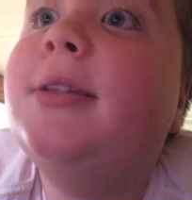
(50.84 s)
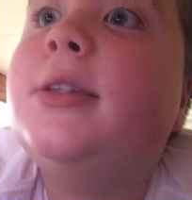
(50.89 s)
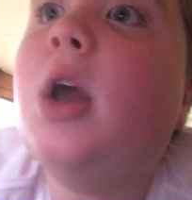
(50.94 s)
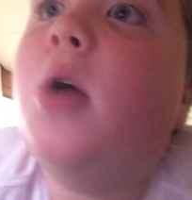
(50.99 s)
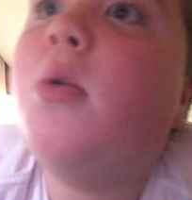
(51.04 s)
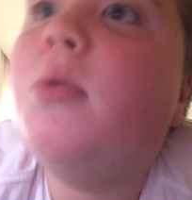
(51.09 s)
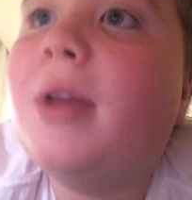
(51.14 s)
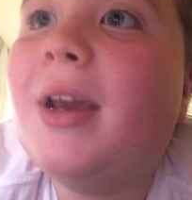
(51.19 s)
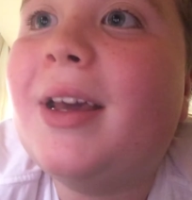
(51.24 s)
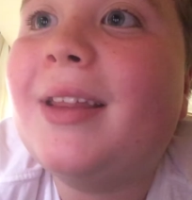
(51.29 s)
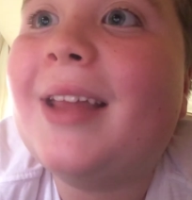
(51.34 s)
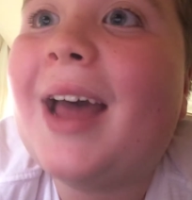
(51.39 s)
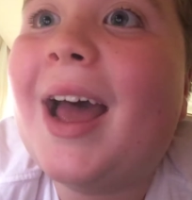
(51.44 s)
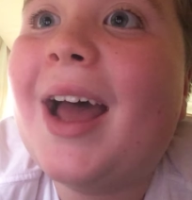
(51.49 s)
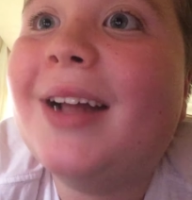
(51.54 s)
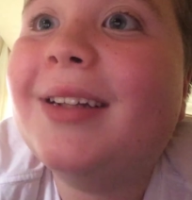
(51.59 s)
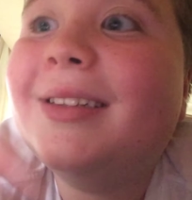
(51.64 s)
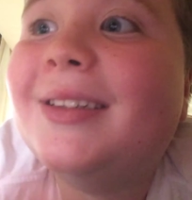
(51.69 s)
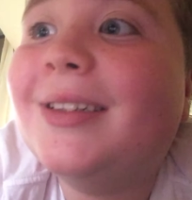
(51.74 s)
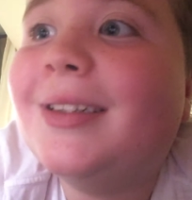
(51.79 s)
Don't need
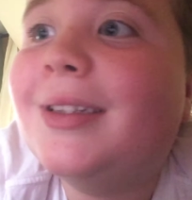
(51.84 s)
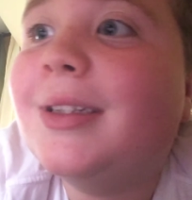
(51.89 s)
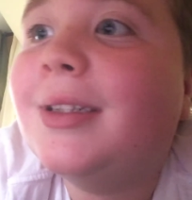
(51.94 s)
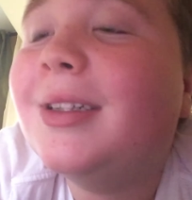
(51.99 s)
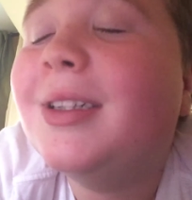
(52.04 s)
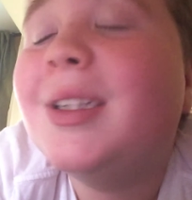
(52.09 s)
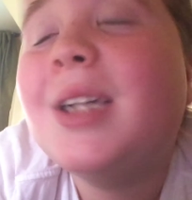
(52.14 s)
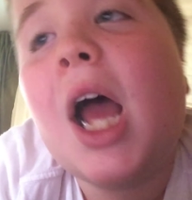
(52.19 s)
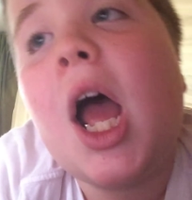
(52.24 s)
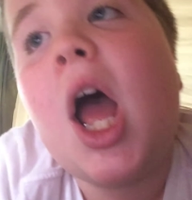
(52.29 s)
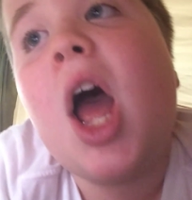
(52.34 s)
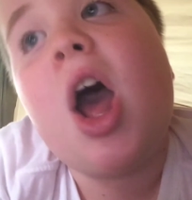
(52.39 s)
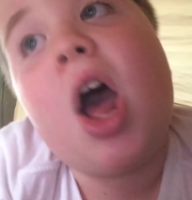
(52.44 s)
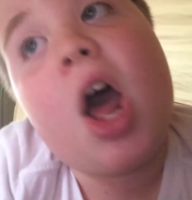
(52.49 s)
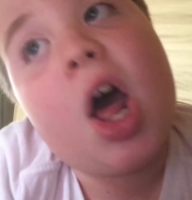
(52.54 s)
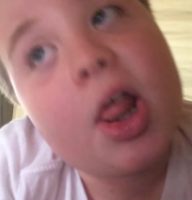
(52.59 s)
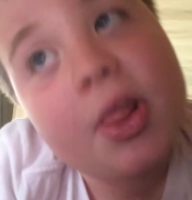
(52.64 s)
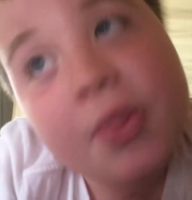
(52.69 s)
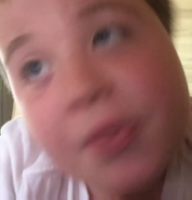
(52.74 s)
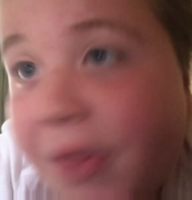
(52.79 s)
that.
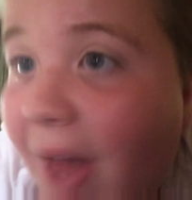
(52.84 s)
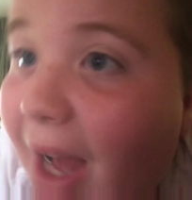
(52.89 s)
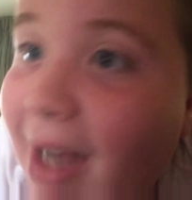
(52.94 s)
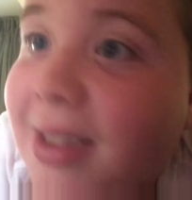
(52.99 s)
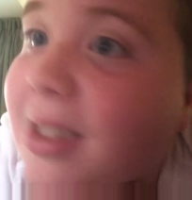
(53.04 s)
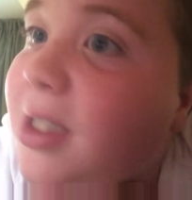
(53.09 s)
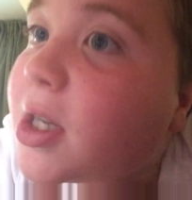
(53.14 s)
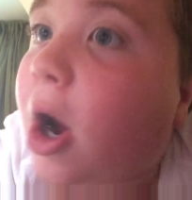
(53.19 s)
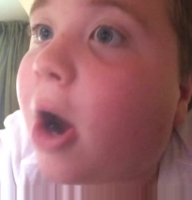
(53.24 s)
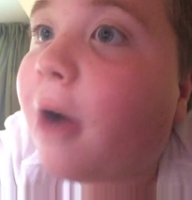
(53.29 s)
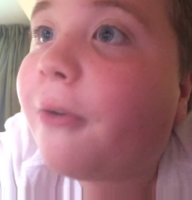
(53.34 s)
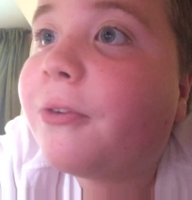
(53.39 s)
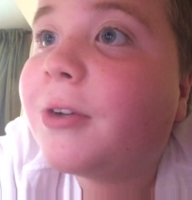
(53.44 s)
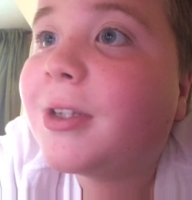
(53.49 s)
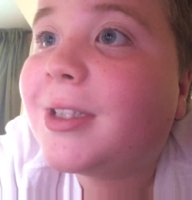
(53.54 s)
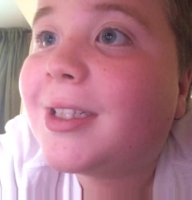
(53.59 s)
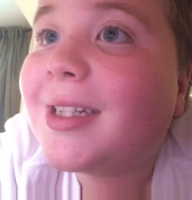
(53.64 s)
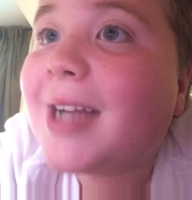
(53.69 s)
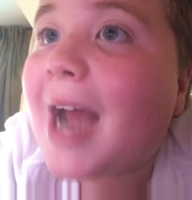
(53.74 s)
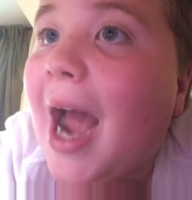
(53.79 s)
That's all for
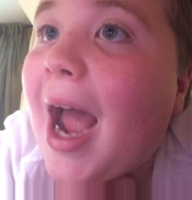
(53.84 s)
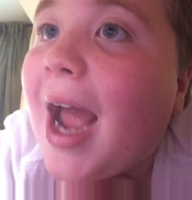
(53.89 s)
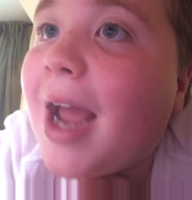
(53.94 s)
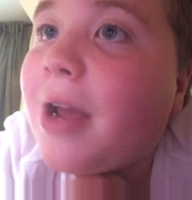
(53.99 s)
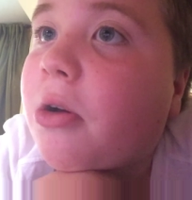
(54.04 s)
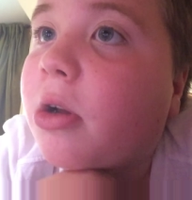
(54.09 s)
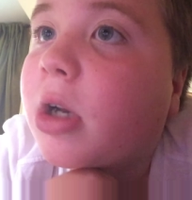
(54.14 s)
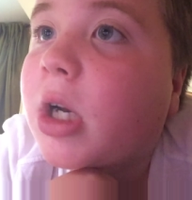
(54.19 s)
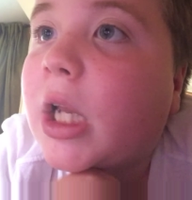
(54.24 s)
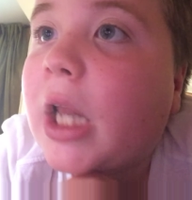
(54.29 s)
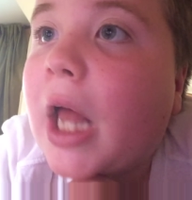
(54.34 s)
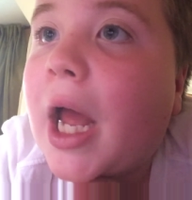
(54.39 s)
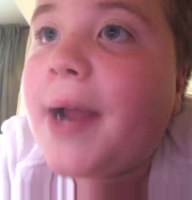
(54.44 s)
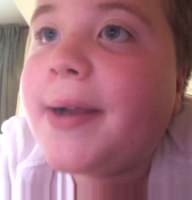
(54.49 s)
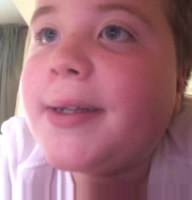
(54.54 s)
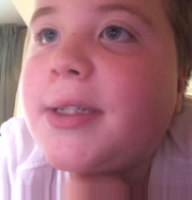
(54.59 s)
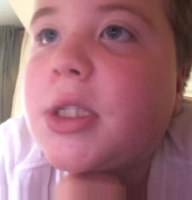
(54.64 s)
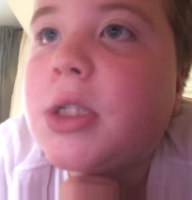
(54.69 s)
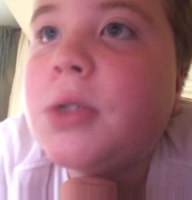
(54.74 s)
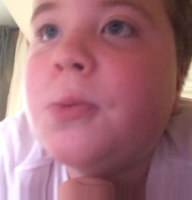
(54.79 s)
today on
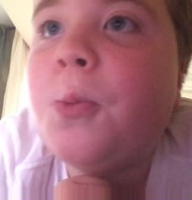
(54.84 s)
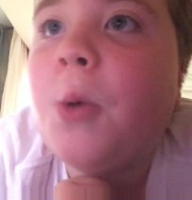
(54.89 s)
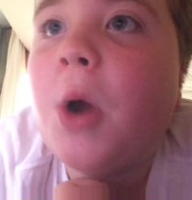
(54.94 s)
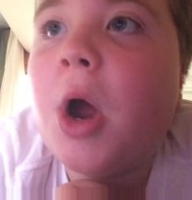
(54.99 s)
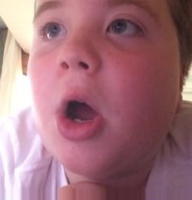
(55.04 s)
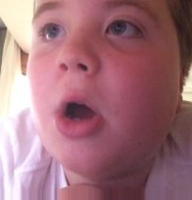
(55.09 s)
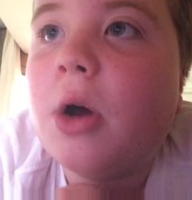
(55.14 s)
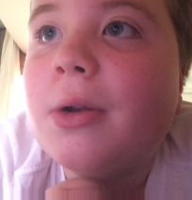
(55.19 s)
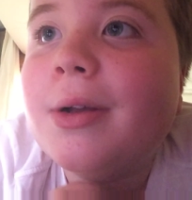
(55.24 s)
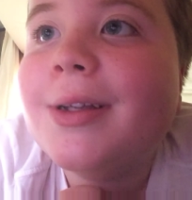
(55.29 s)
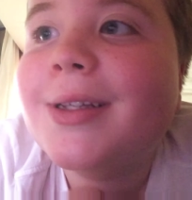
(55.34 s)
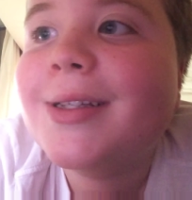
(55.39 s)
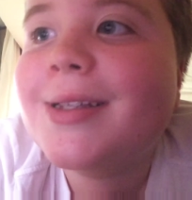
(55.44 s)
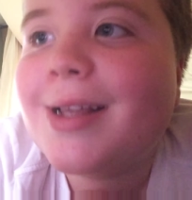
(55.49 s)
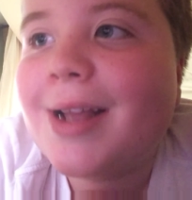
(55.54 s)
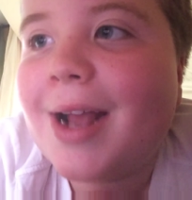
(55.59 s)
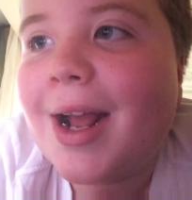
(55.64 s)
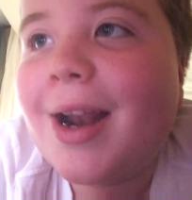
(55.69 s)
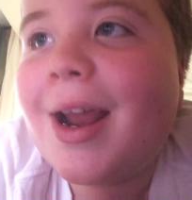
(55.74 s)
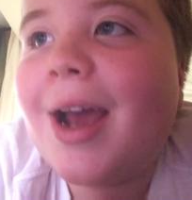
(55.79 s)
Elijah's World.
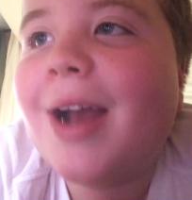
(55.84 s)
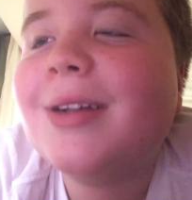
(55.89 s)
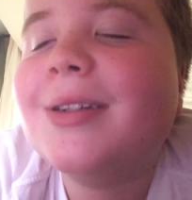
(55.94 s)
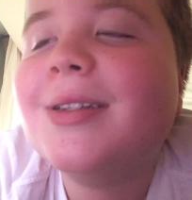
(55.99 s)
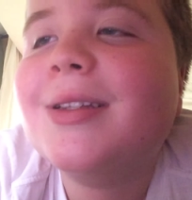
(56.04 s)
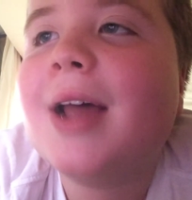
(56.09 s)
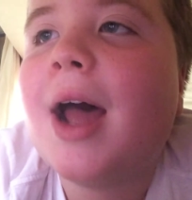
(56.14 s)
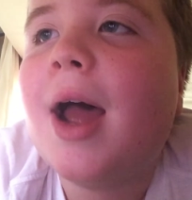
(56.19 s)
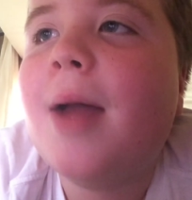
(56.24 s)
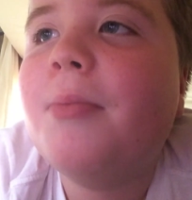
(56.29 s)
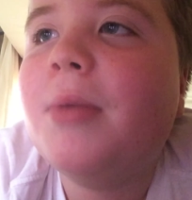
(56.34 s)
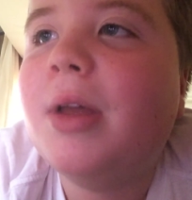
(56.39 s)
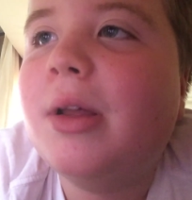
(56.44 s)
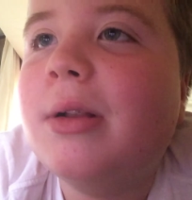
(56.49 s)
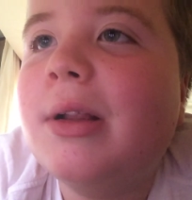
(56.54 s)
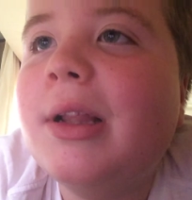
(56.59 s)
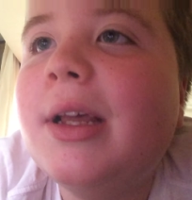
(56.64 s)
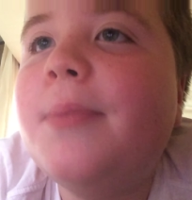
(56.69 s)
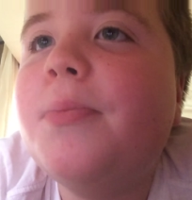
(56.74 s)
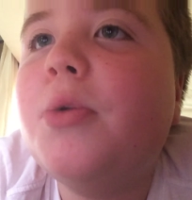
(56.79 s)
See you next time,
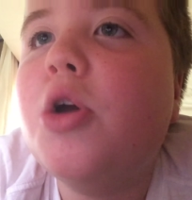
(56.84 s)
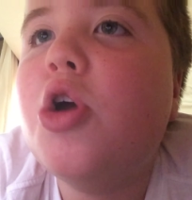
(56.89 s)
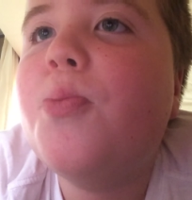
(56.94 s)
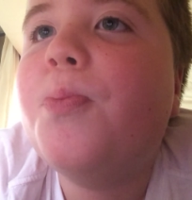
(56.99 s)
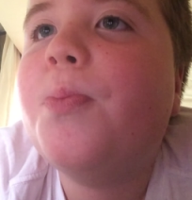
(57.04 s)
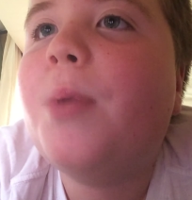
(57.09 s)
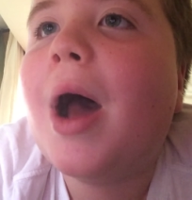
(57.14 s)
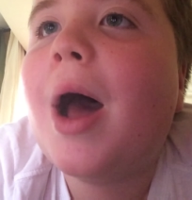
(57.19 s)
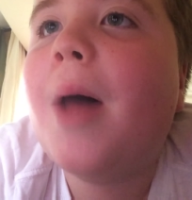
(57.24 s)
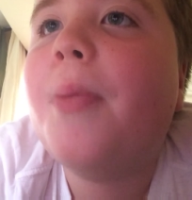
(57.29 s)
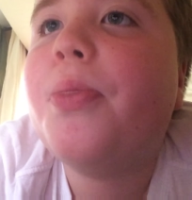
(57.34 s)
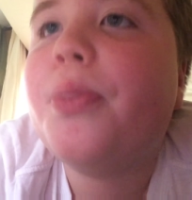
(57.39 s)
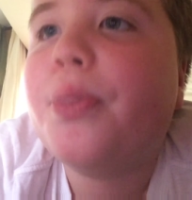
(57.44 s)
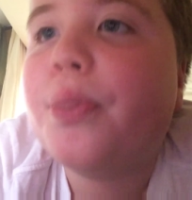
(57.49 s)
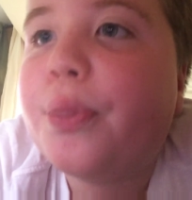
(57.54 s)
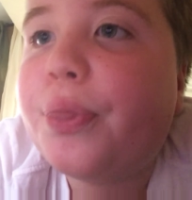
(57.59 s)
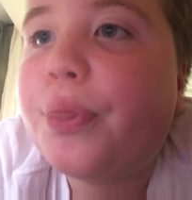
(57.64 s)
Billy Boop Up.